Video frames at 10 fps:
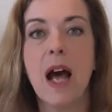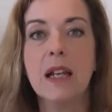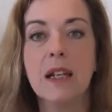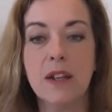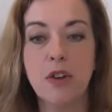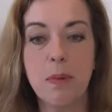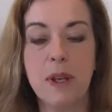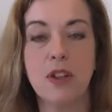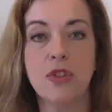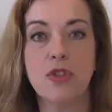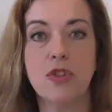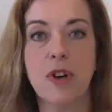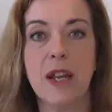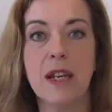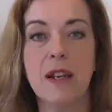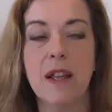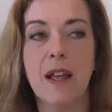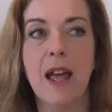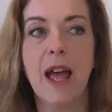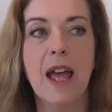a little bit in screen
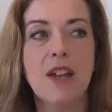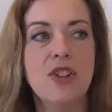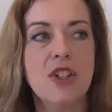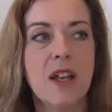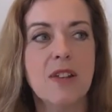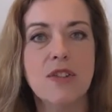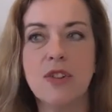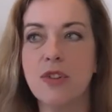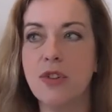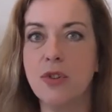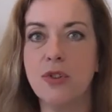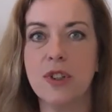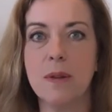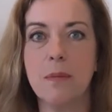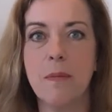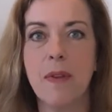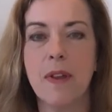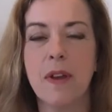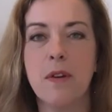and just use them